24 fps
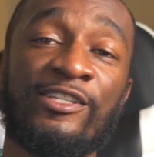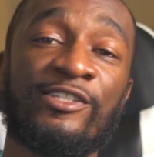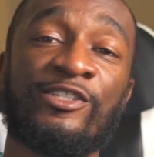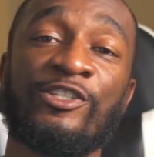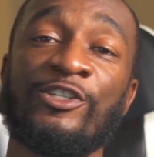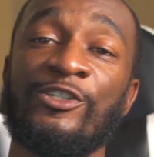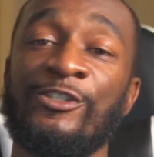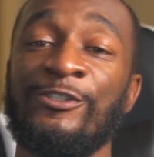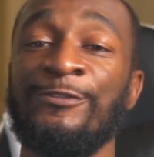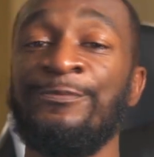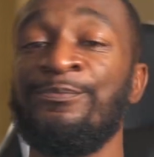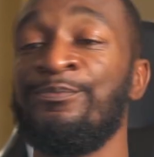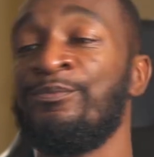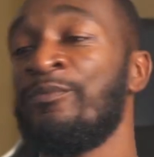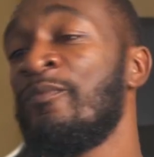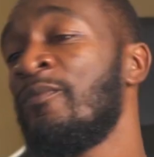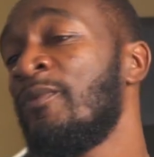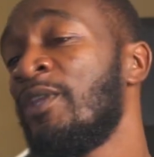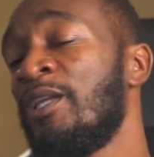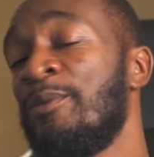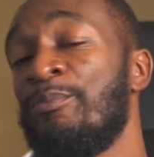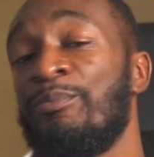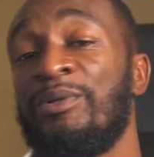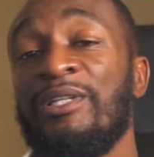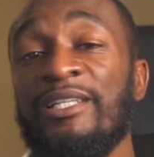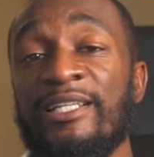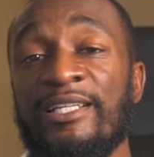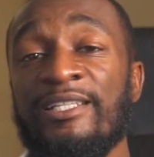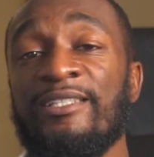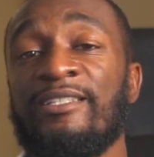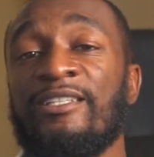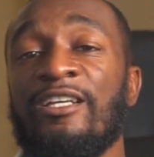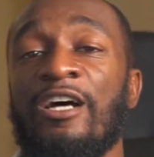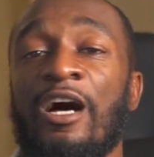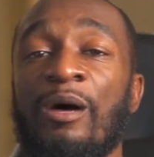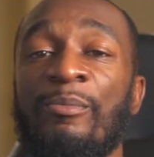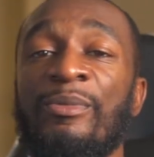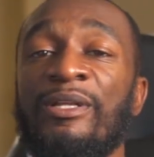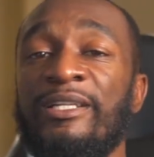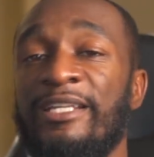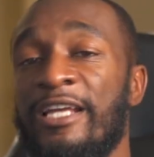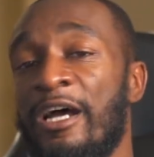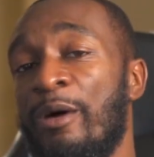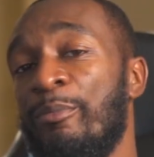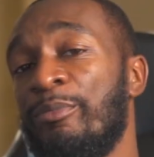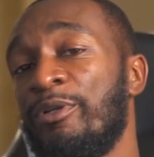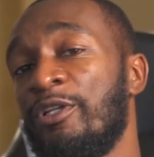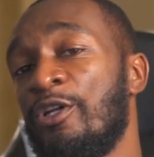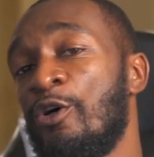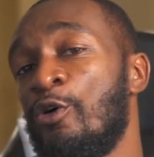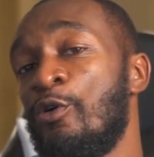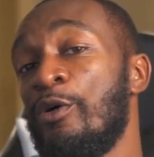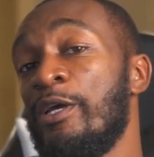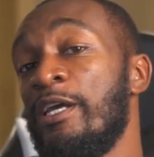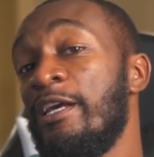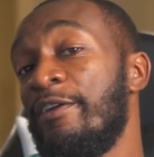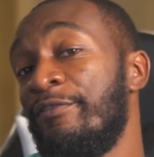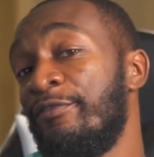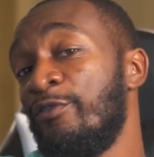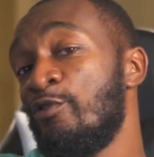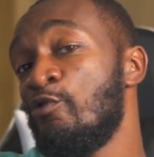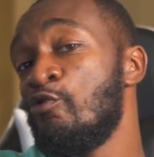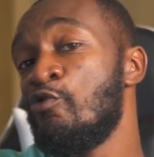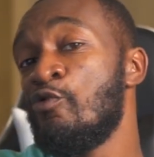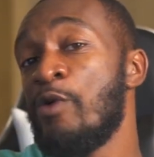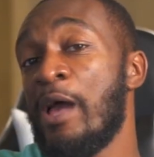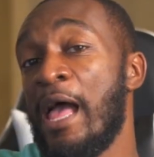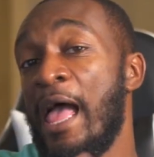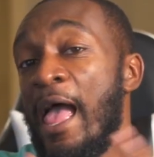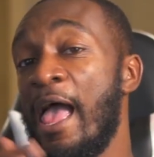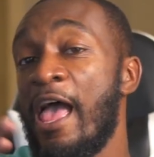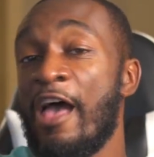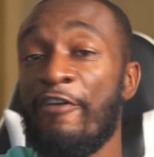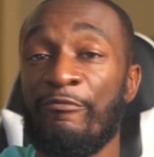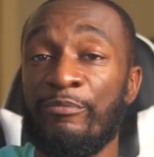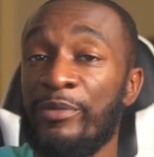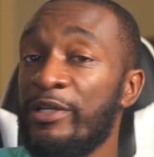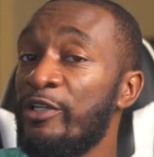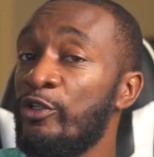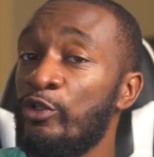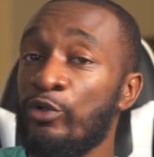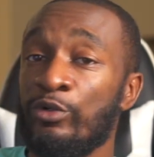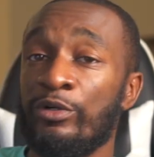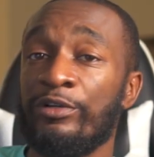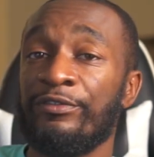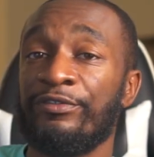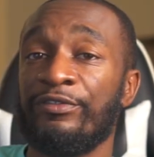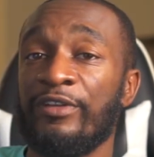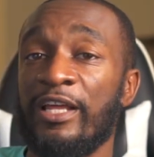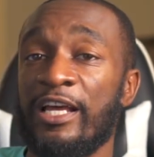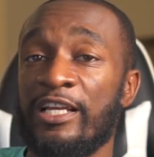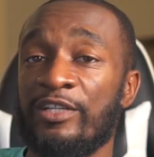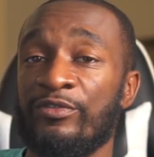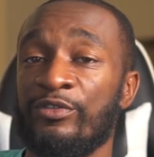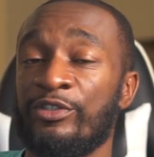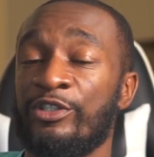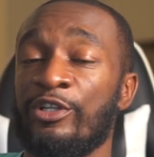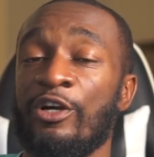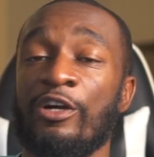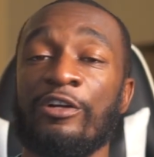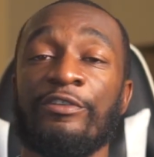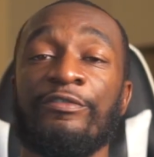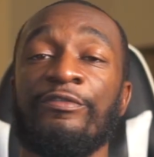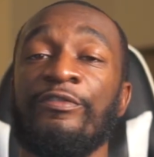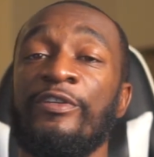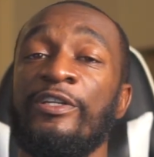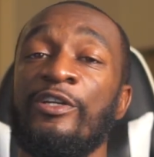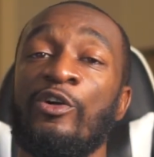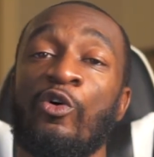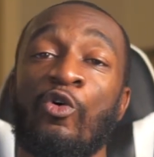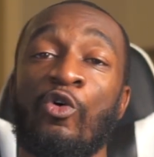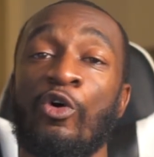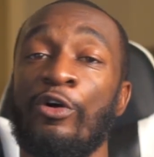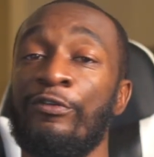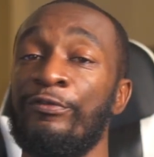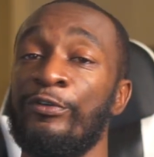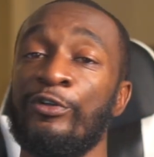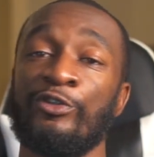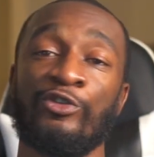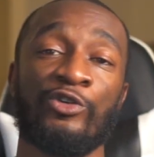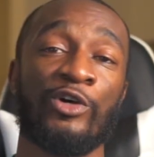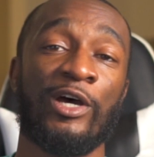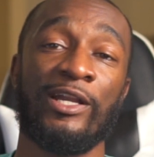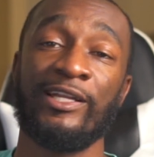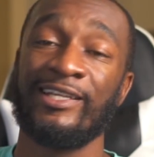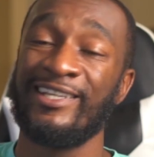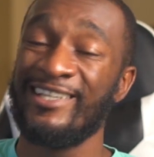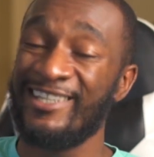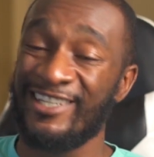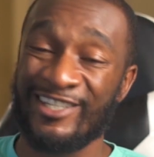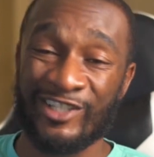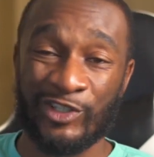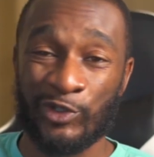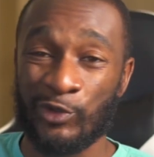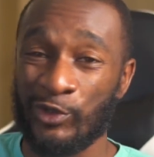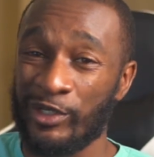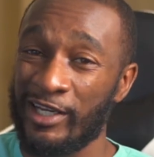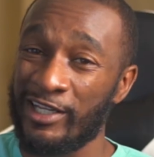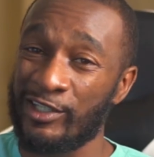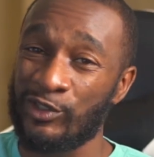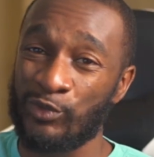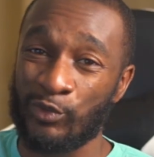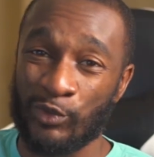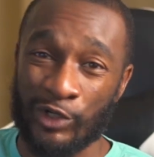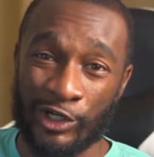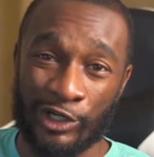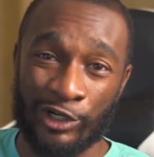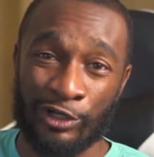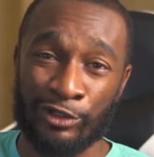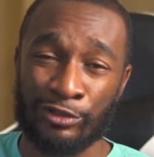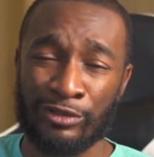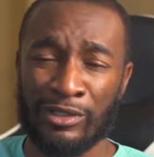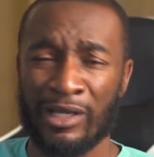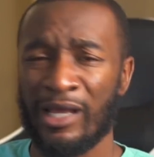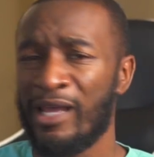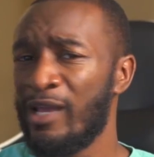So please comment down below if you have been doing Flash photography or if you're trying to get into it as well.